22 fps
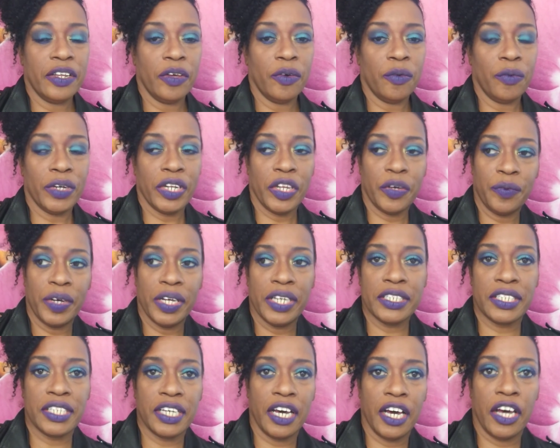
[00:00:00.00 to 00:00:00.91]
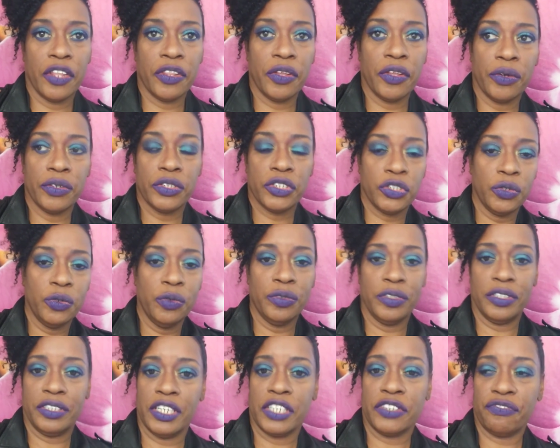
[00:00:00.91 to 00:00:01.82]
what it was, the other two
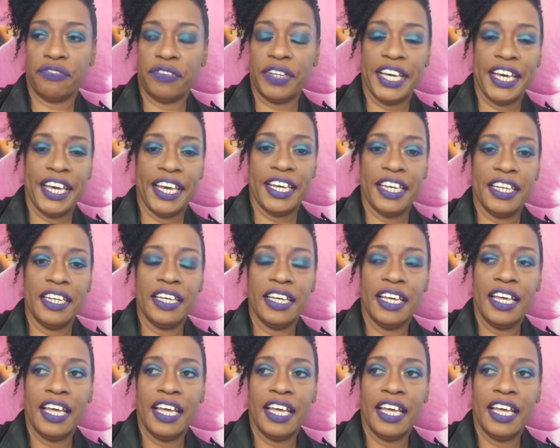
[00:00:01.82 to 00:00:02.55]
just fled.